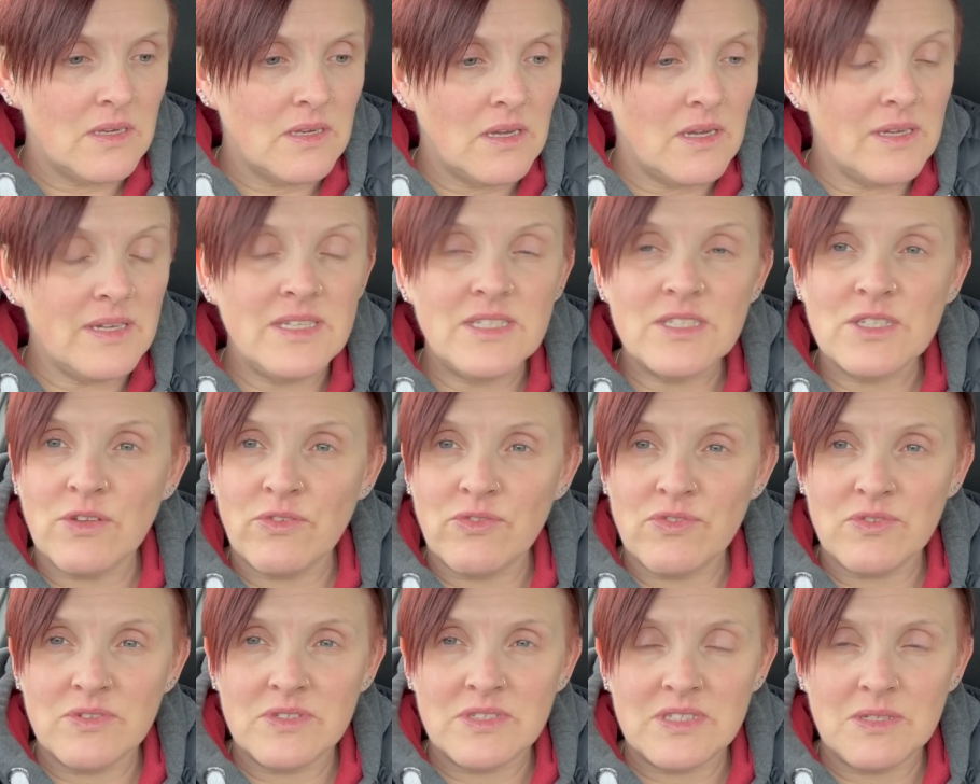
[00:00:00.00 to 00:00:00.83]
I need to go
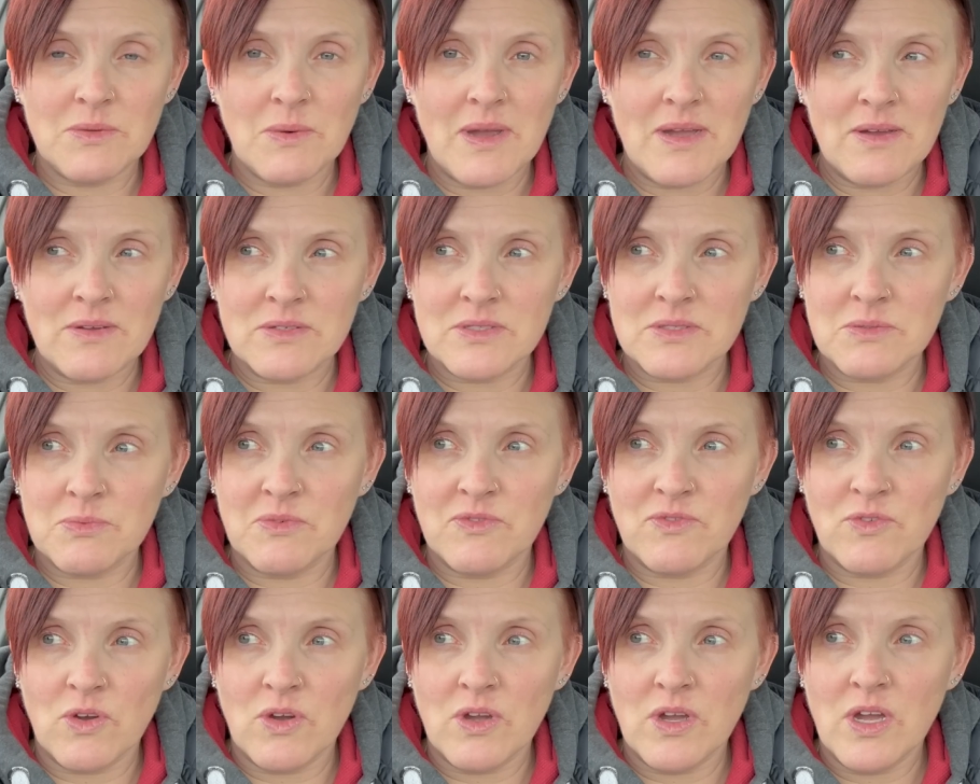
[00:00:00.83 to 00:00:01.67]
through and see what else
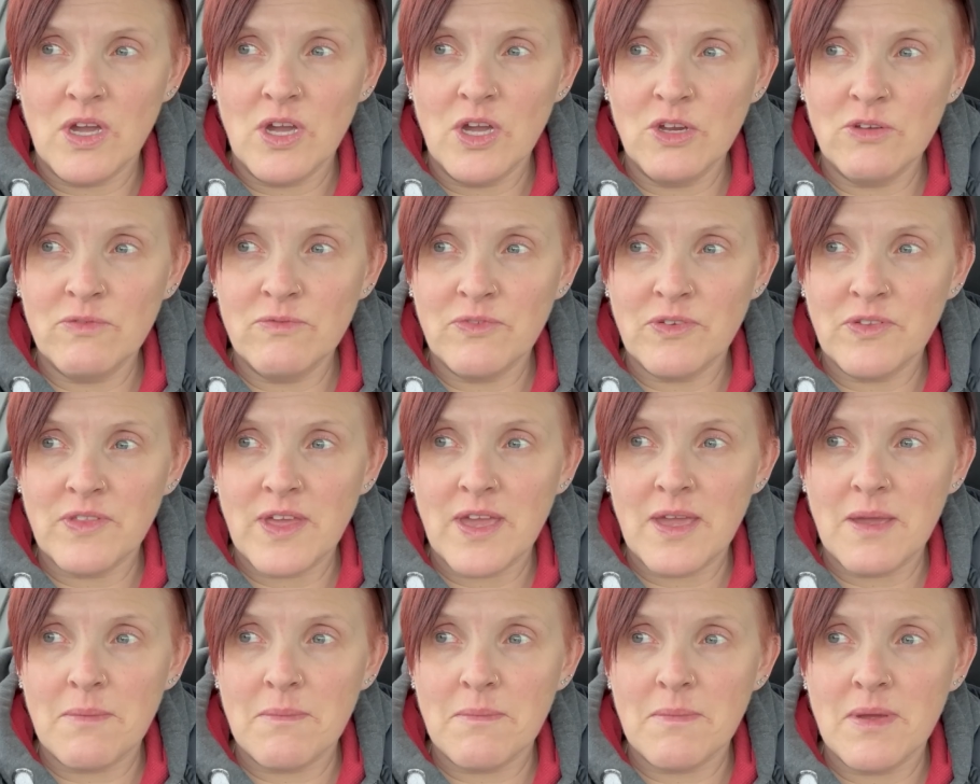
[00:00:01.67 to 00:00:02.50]
we've got at home for
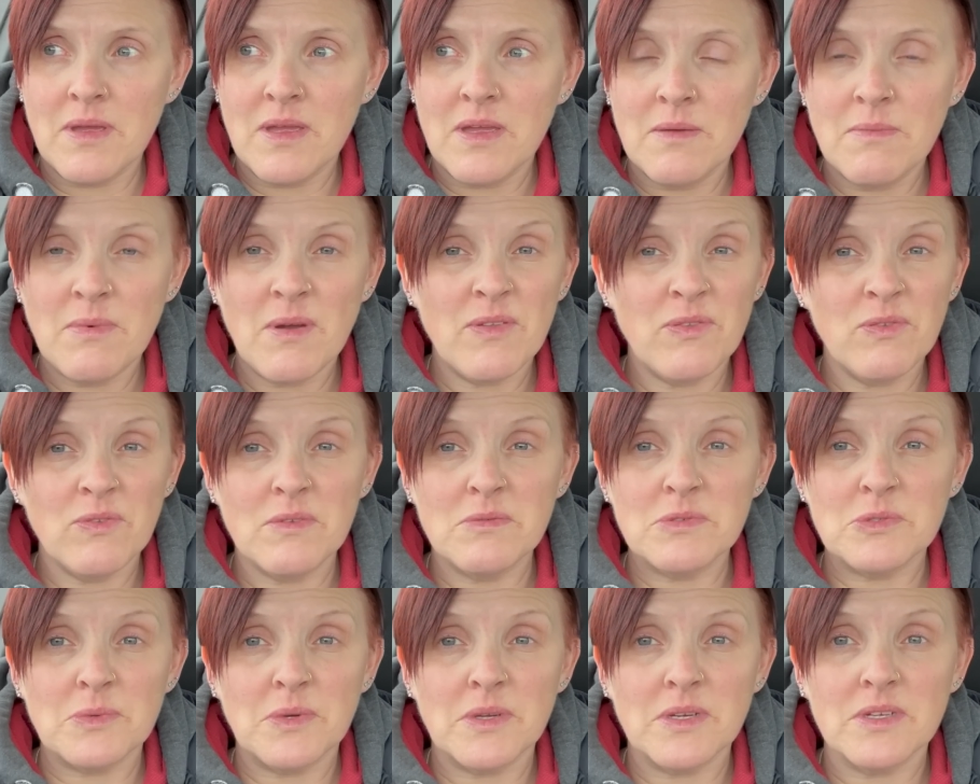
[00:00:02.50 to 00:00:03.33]
them, but I thought that
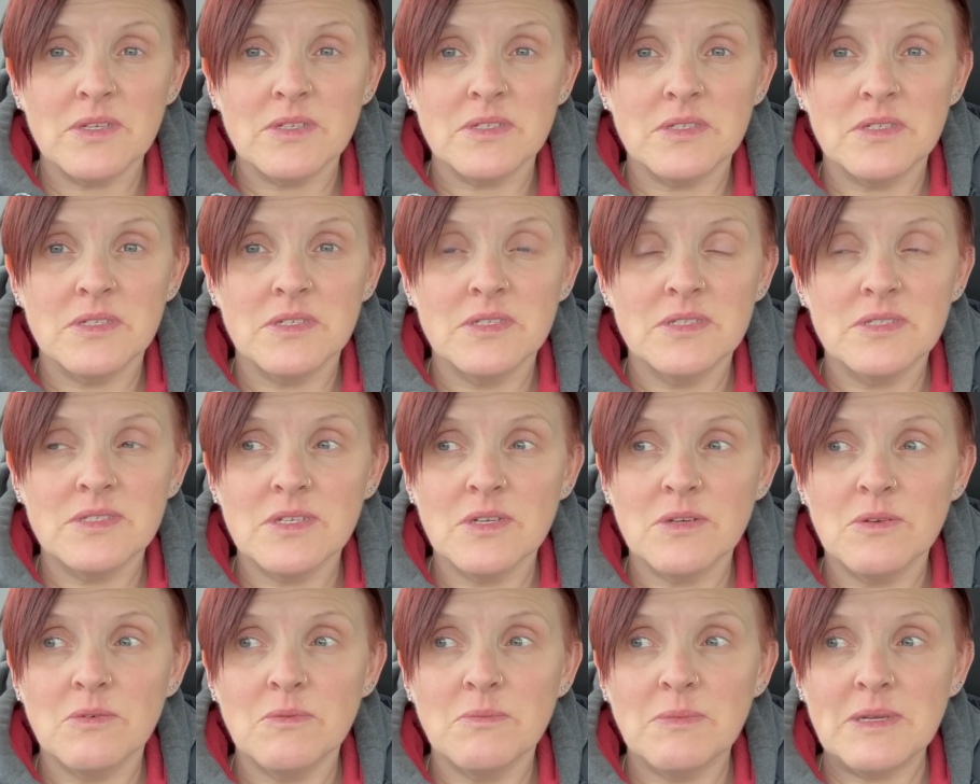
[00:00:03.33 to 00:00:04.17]
was quite good.
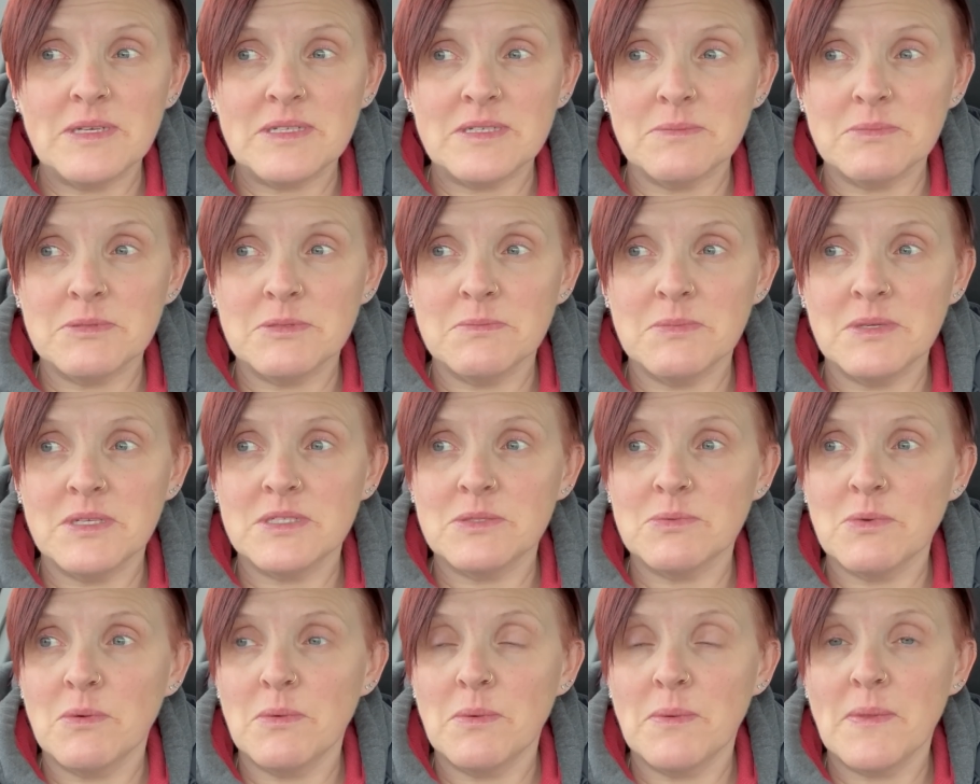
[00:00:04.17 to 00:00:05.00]
So picked up some
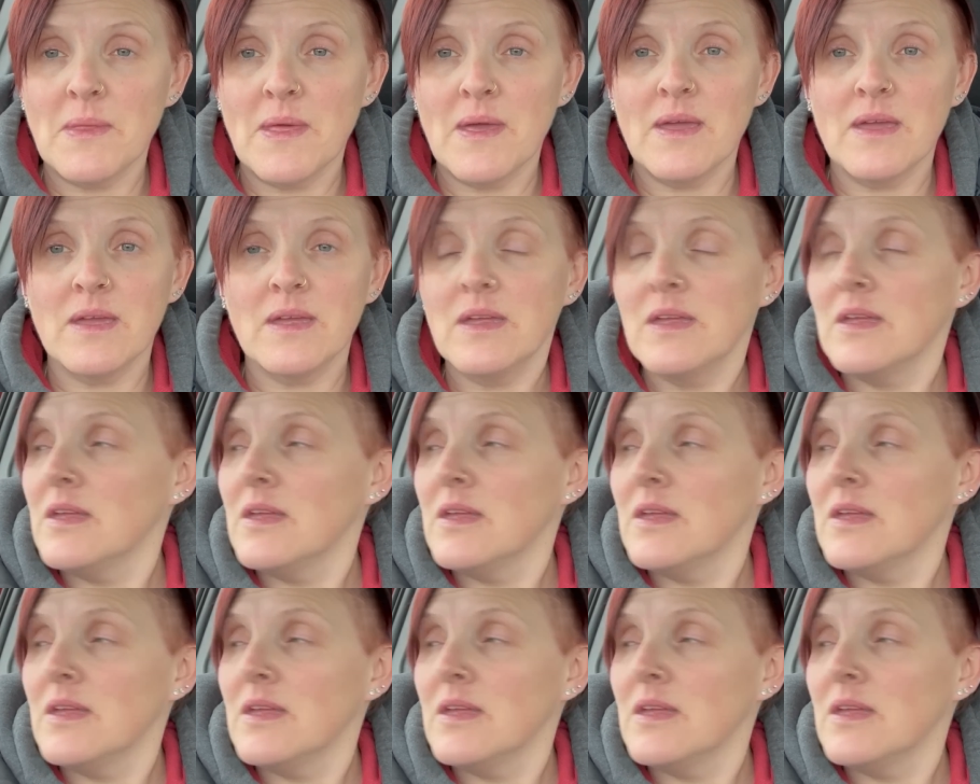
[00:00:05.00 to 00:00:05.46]
bits while we were there,